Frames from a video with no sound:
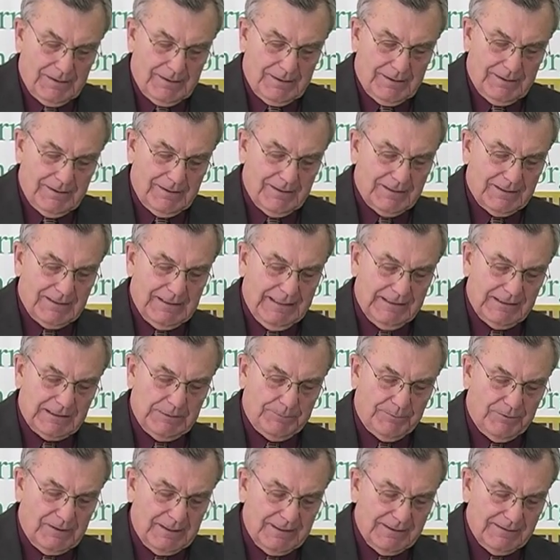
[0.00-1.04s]
It is not
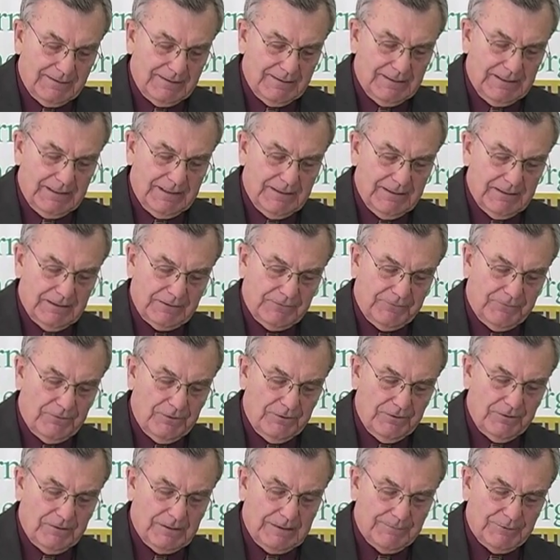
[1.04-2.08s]
surprising that his
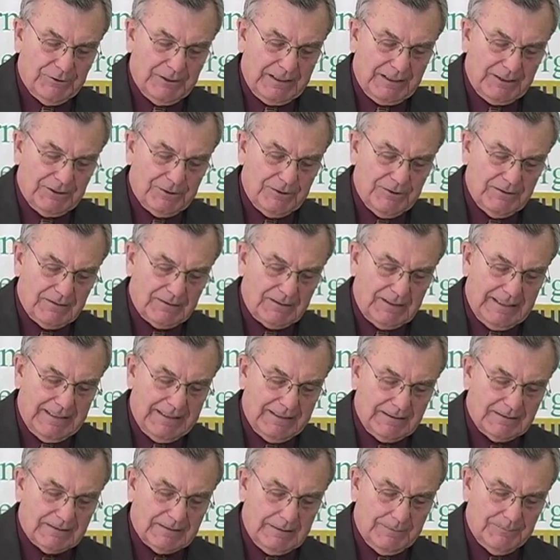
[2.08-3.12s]
further objections
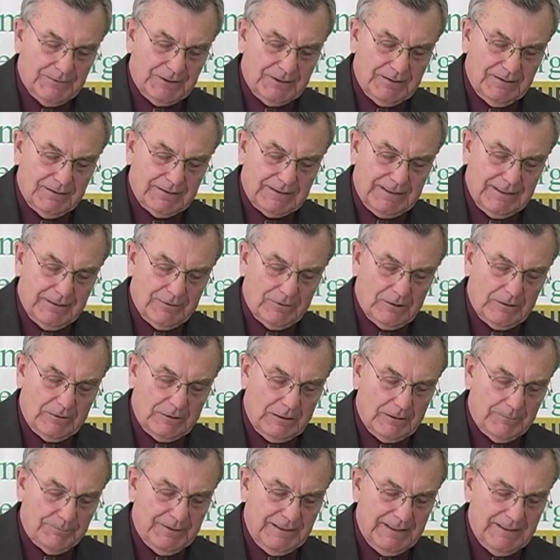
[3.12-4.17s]
lack substance and/or
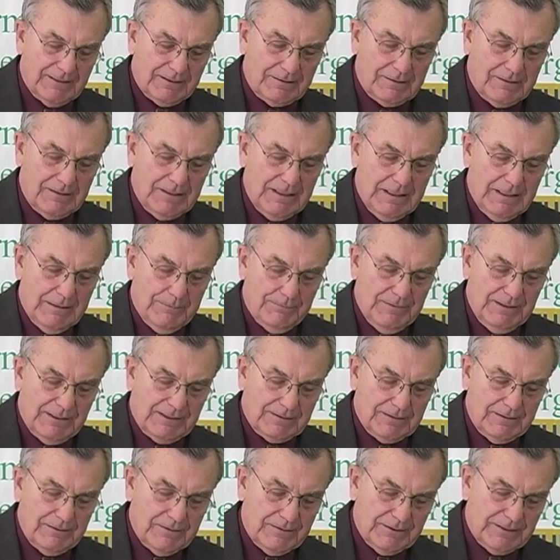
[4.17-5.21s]
are based on
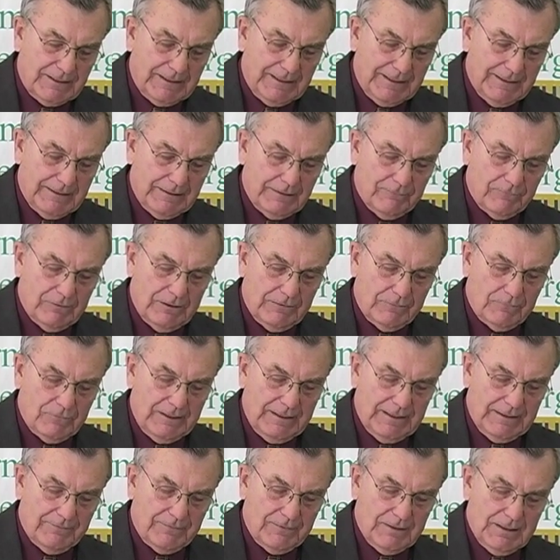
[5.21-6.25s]
misunderstanding of what would
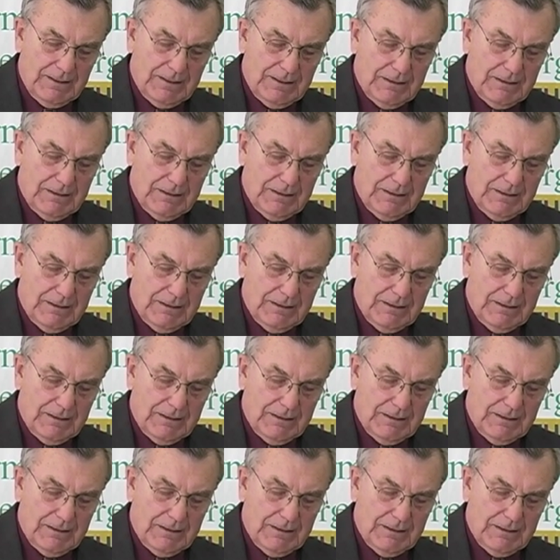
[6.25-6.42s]
have